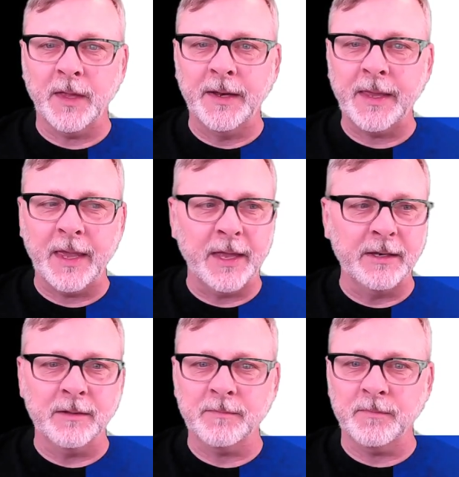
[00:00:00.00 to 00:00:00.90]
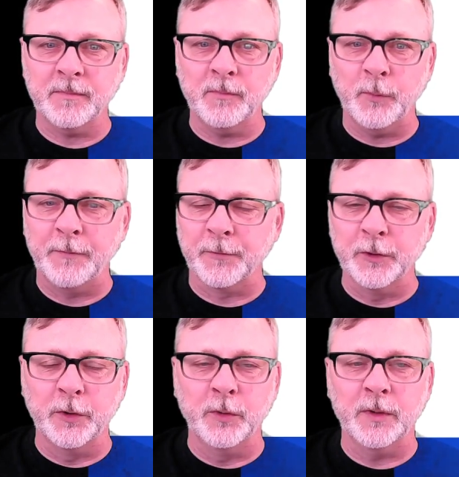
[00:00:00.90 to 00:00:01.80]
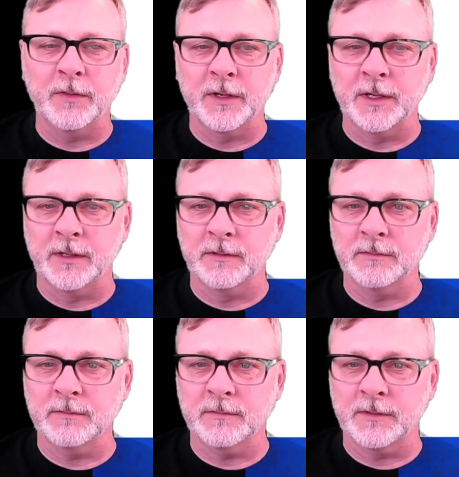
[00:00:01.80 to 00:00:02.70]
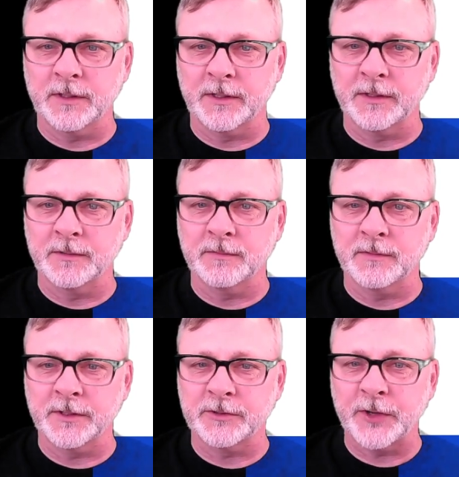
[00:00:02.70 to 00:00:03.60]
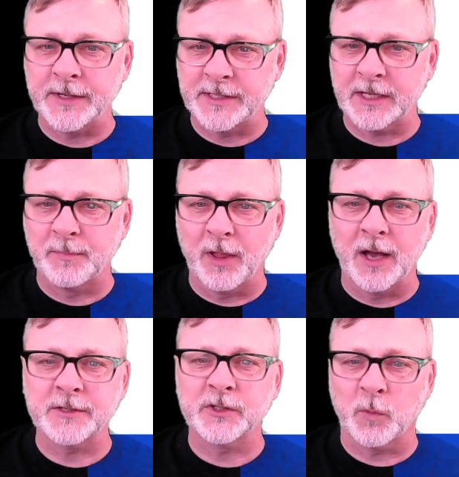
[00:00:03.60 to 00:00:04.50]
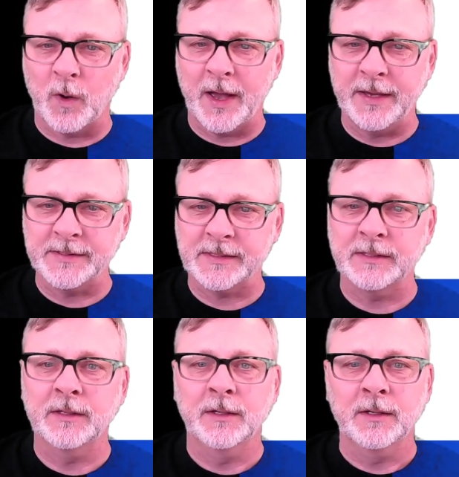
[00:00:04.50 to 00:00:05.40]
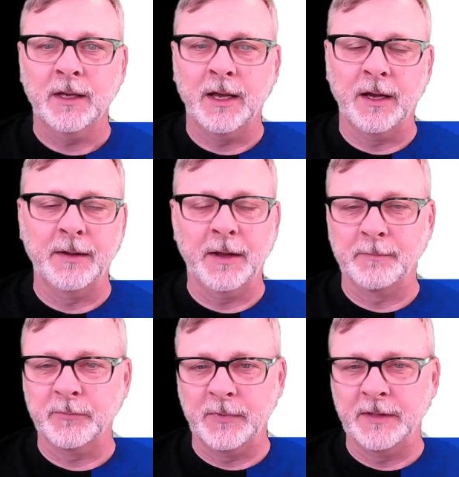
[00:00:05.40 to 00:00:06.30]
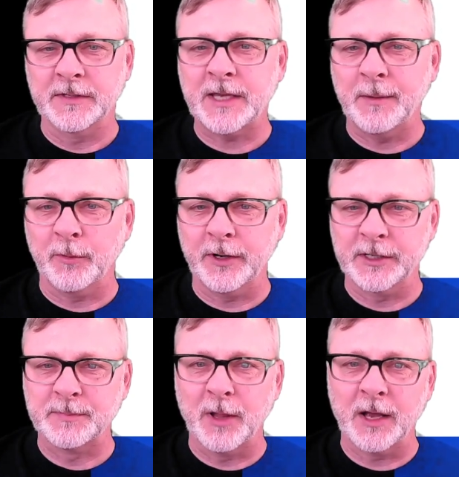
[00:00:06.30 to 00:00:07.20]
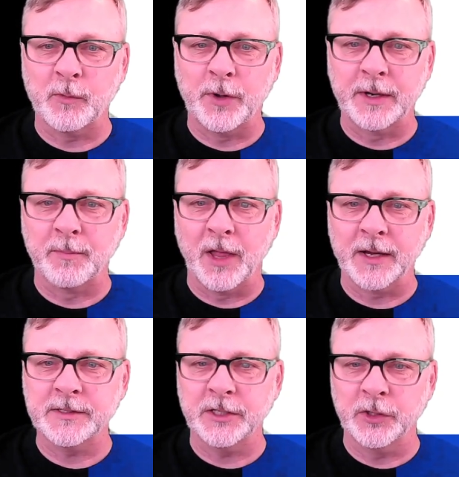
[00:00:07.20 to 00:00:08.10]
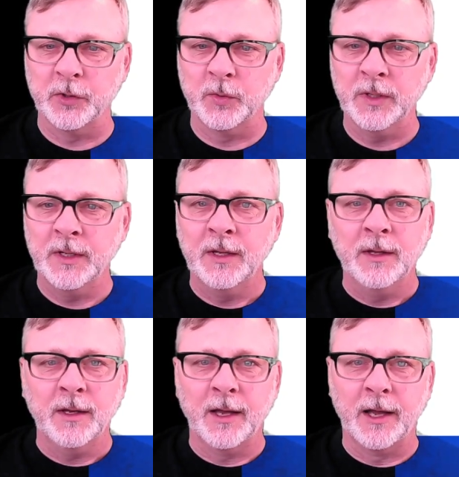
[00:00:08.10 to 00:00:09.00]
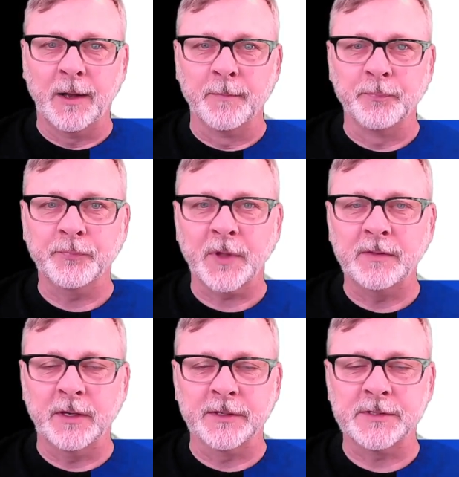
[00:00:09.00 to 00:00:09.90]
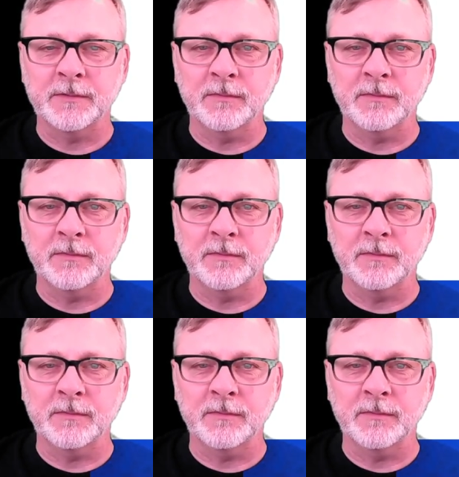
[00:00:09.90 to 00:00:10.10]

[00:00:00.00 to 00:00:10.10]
again, we flew the transect blocks twice. In the table here, it's block 1 and block 2. The